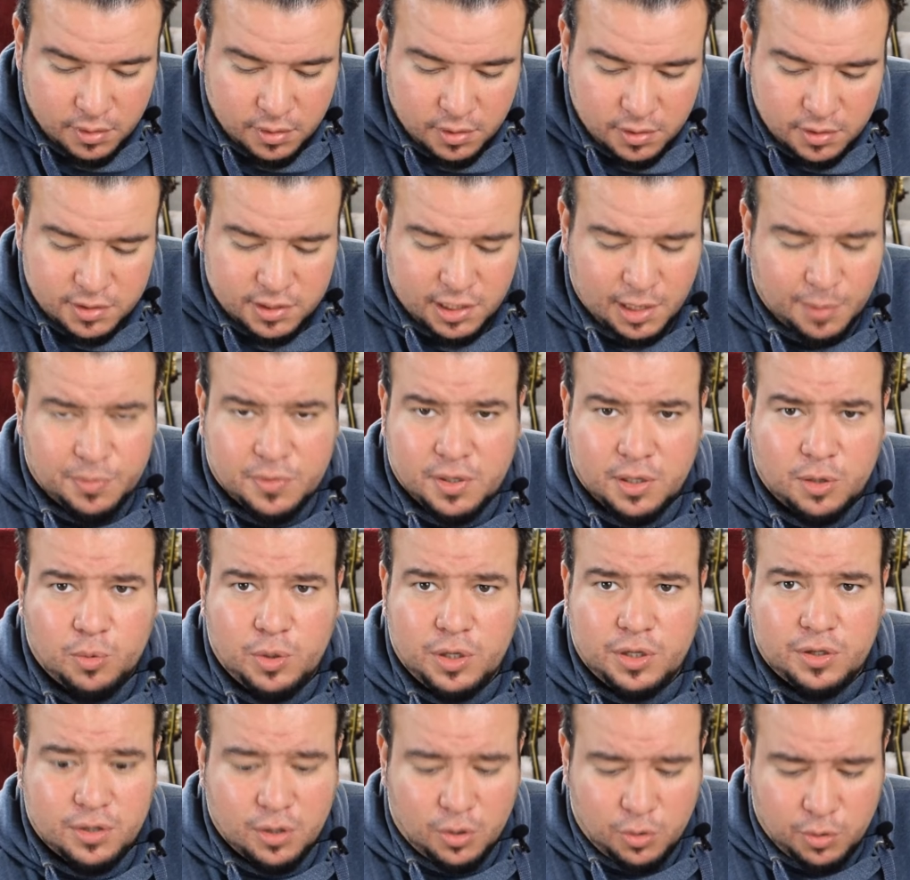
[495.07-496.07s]
Something we
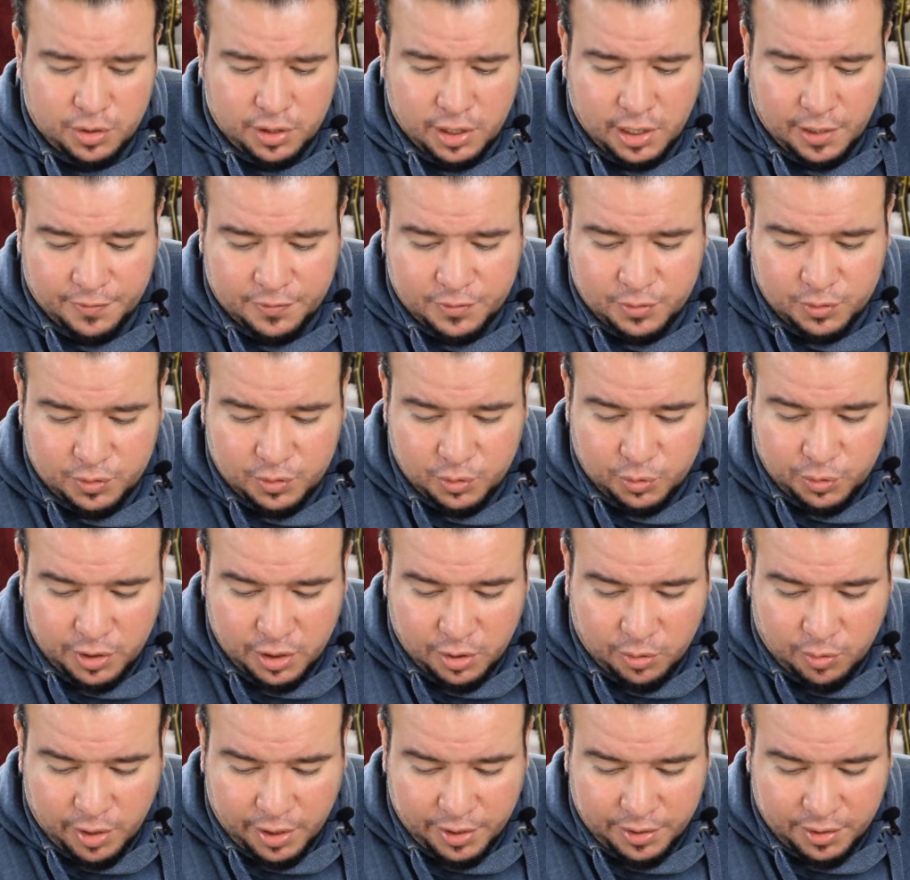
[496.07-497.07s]
don't have to do here
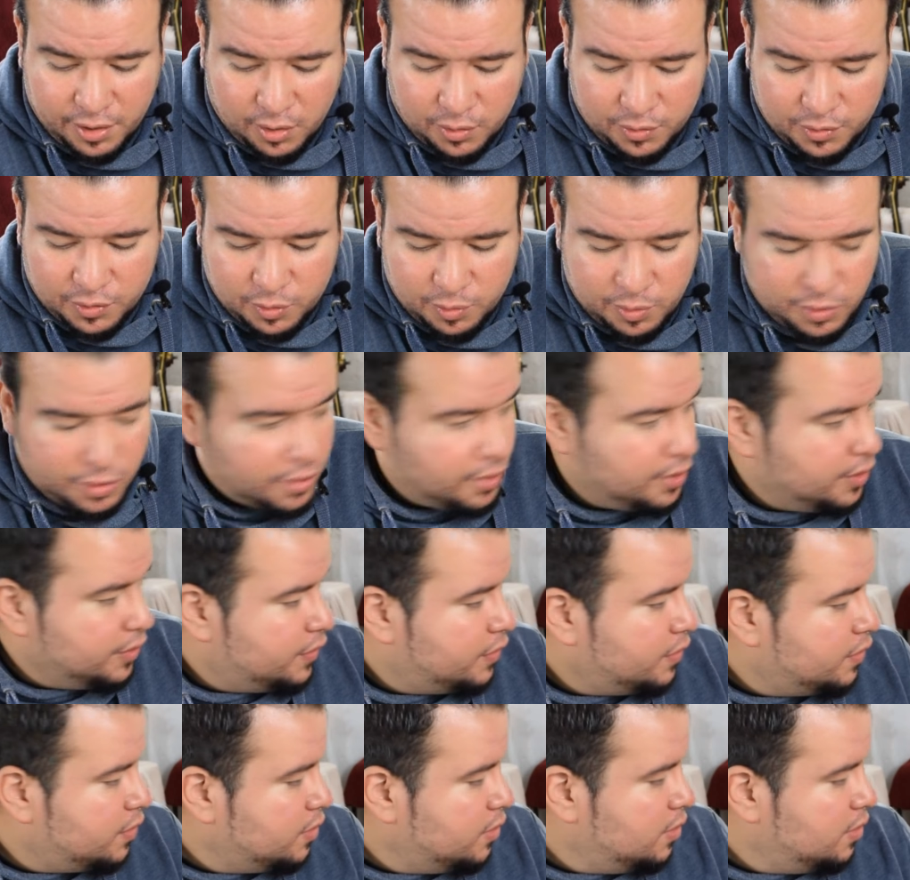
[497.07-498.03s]
right now, to be honest.